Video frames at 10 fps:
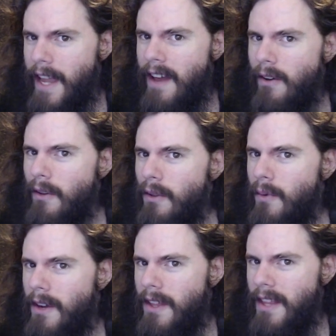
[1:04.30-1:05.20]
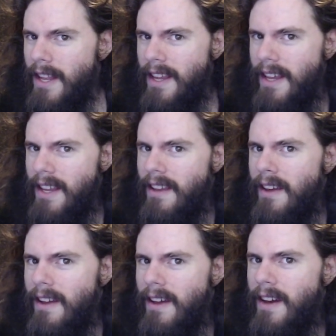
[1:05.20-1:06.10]
all the work they did
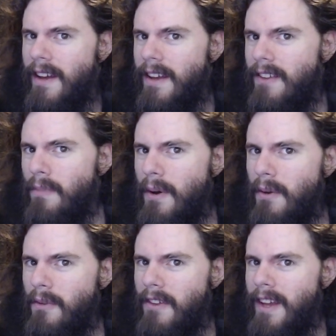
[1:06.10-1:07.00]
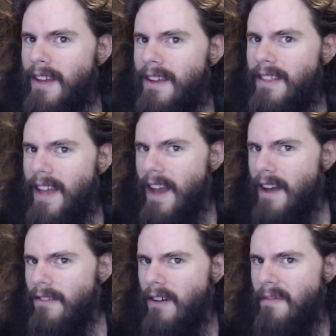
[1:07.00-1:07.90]
uh, exposing the
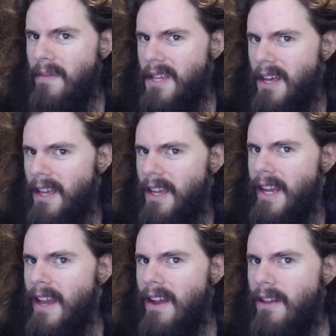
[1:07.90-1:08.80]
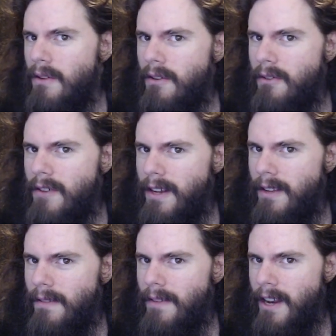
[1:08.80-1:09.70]
Azov Battalion and other new
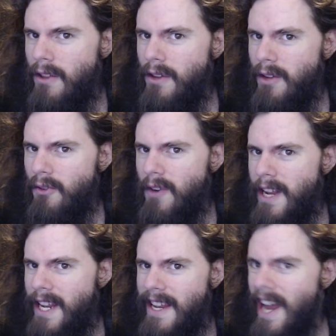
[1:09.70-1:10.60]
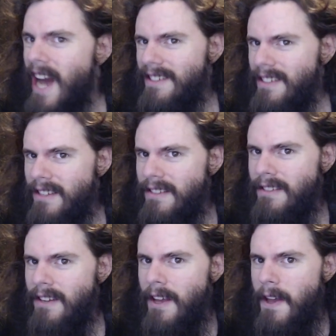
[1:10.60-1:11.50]
and other Ukrainian Nazis.
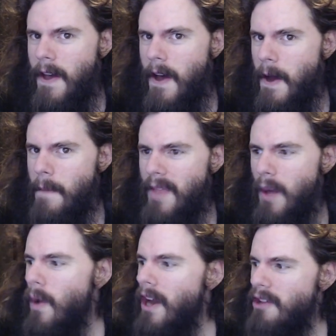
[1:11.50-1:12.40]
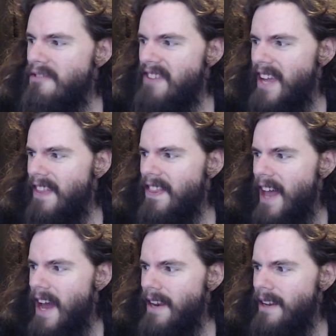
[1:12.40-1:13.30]
Um, they want you to forget
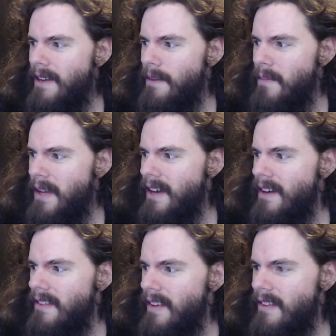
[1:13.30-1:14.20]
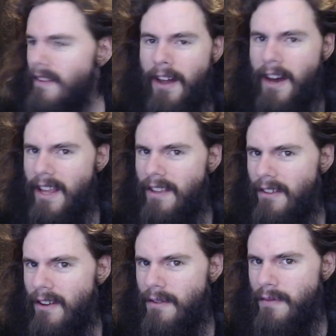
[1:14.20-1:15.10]
that because it's a lot
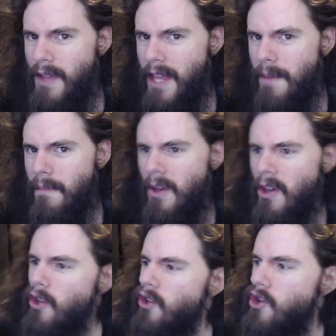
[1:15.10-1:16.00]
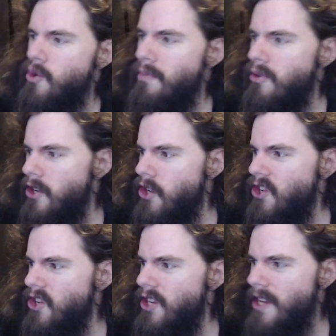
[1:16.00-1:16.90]
easier for them to
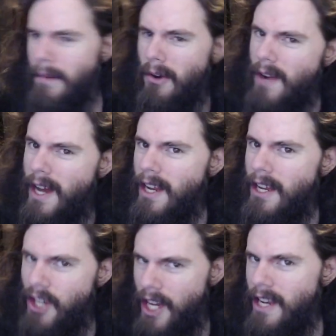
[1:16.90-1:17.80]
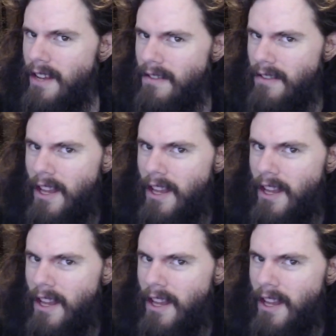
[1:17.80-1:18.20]
push Democrat agendas